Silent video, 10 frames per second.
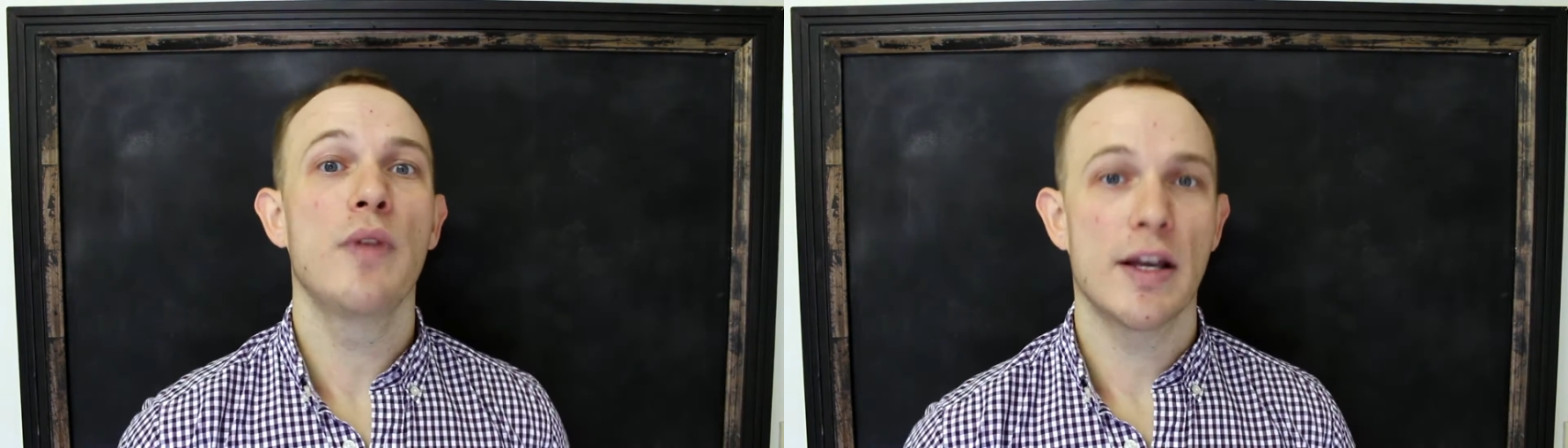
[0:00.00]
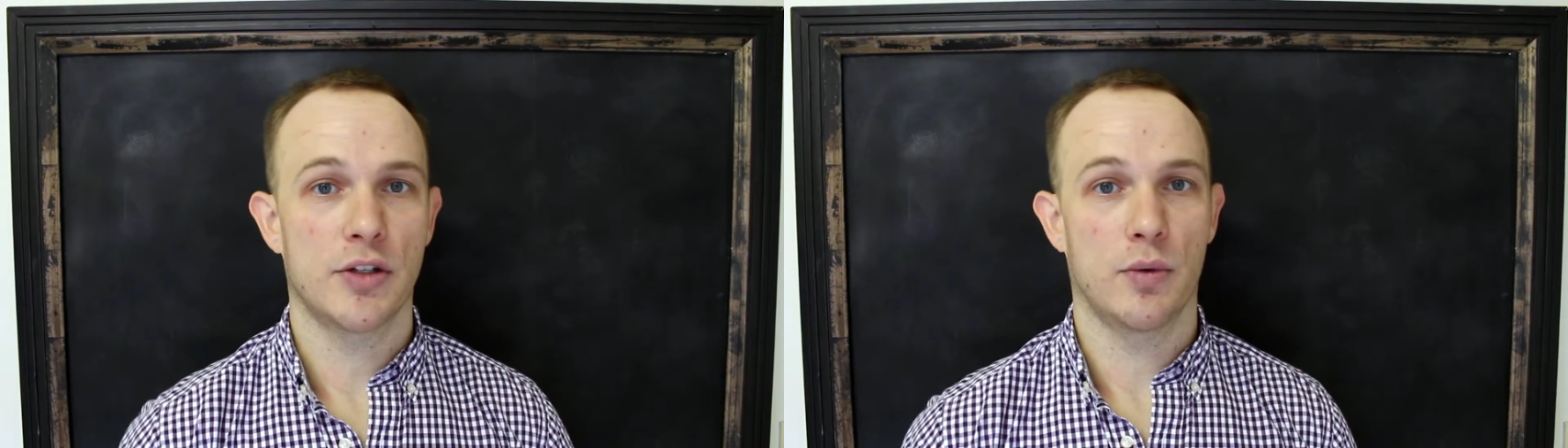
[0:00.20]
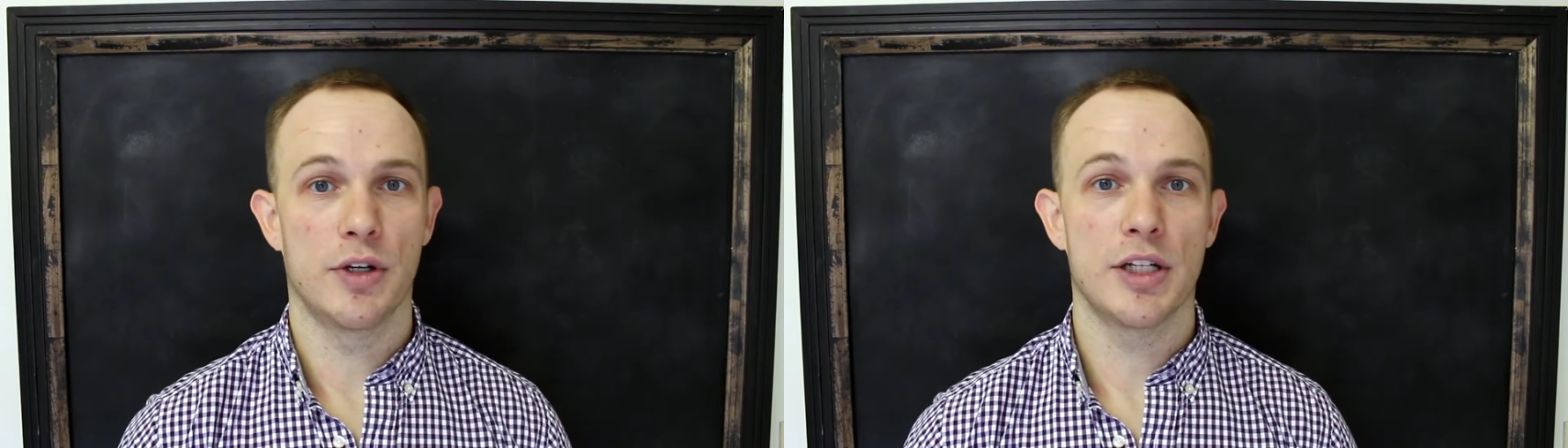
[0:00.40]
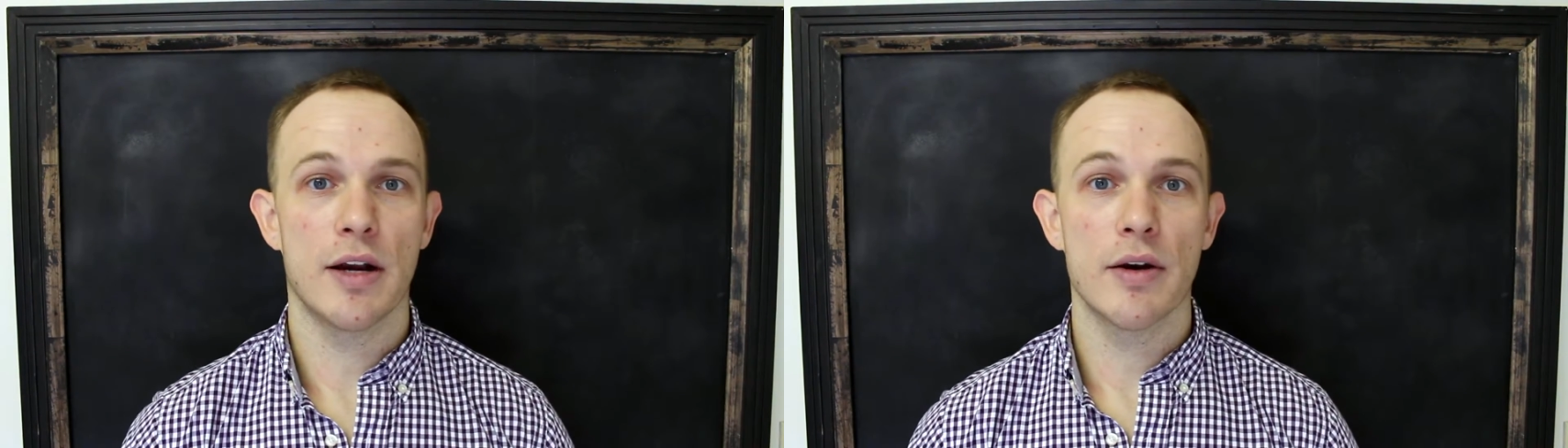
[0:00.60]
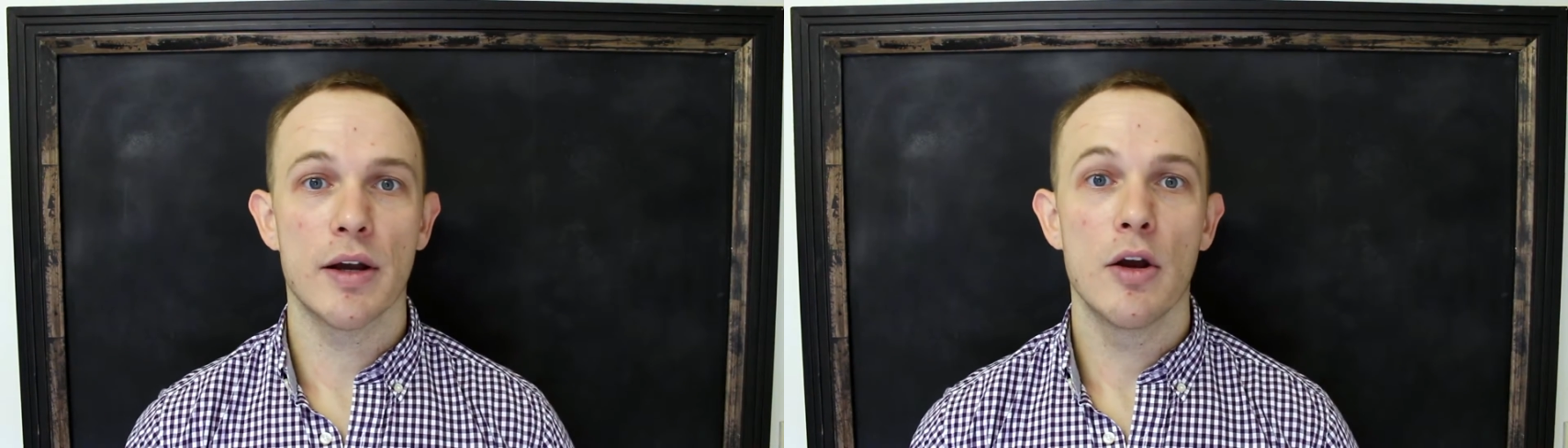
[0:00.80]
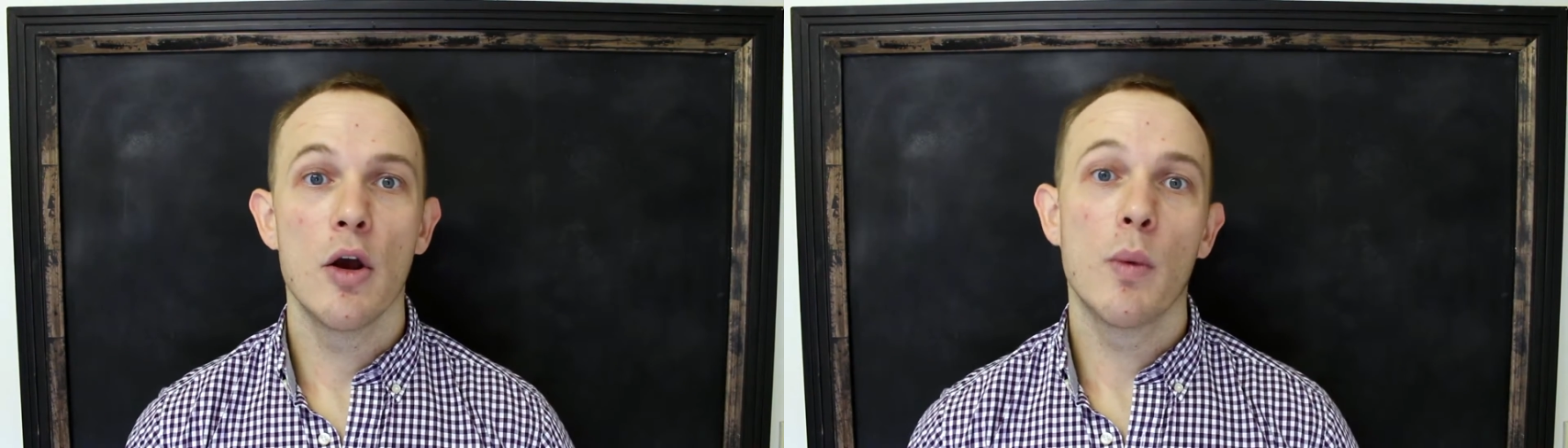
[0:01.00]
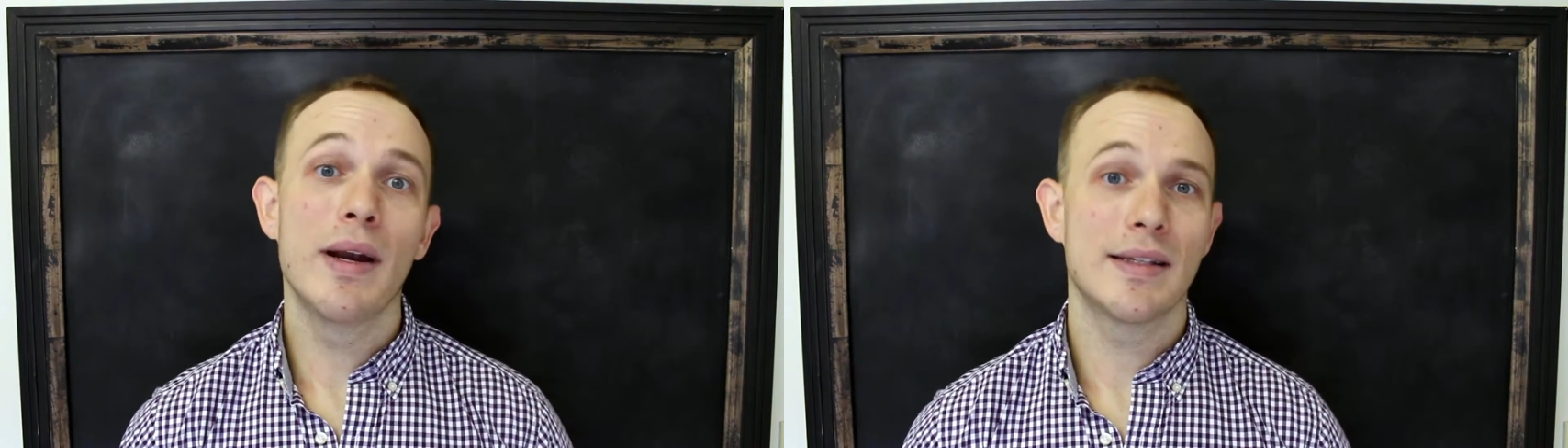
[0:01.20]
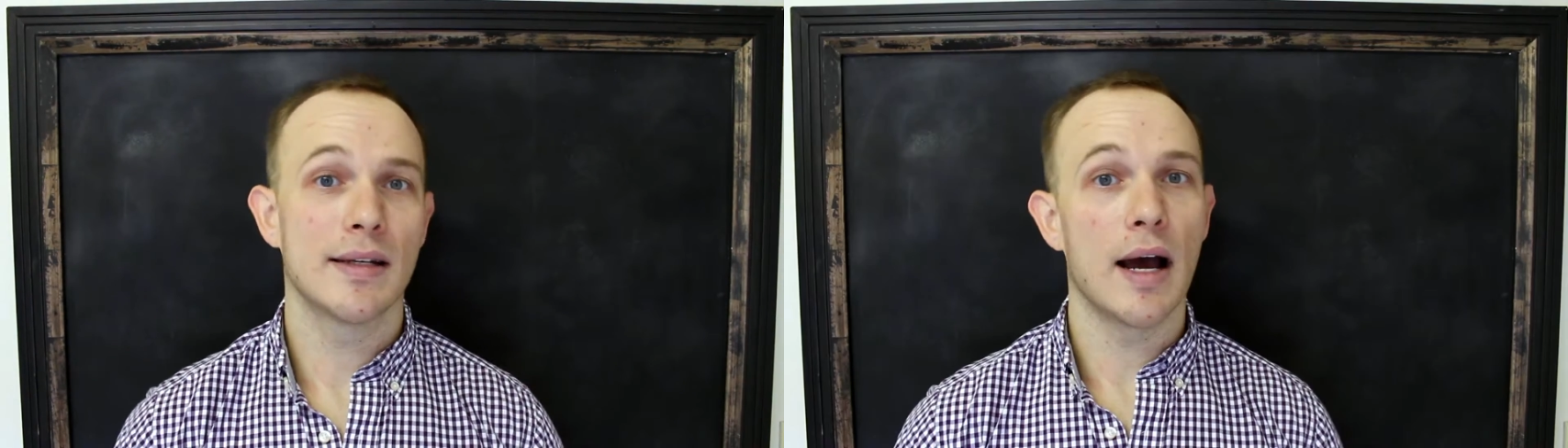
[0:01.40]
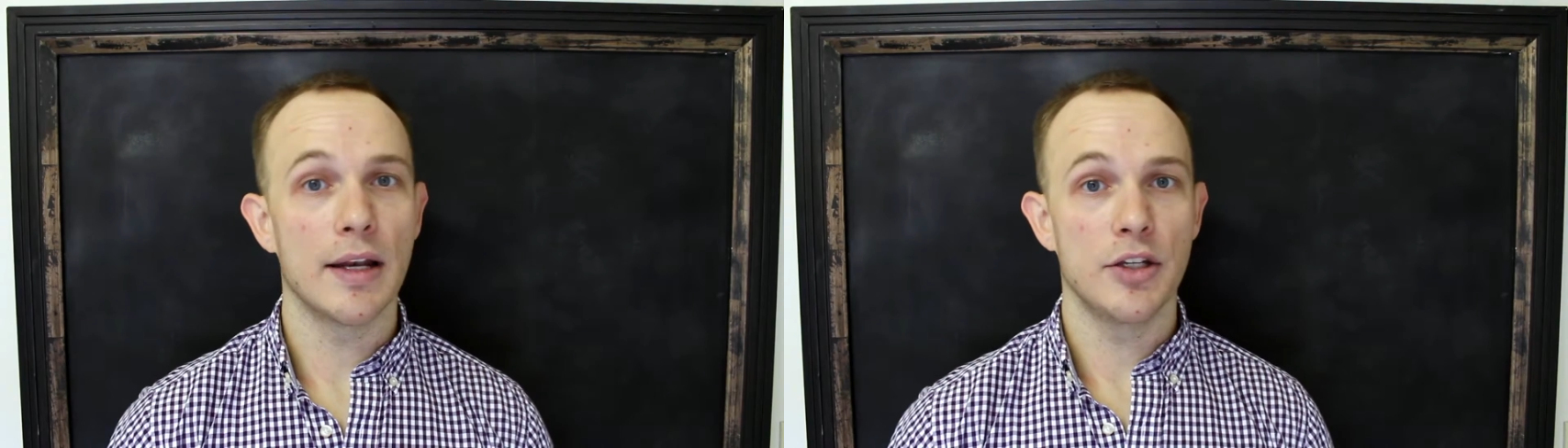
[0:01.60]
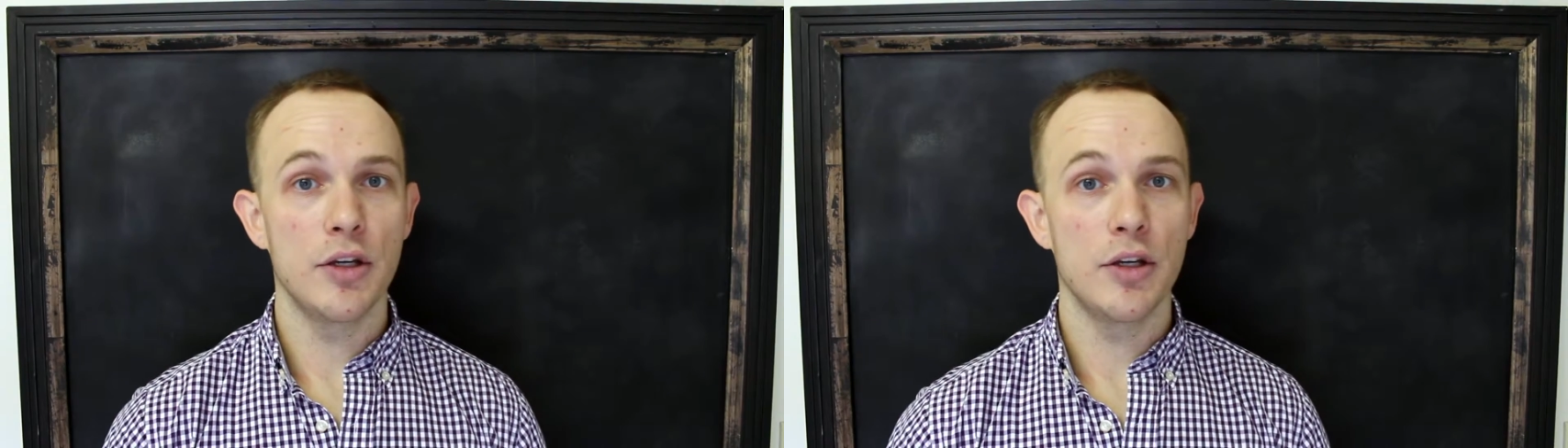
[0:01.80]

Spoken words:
that storage area when it's not in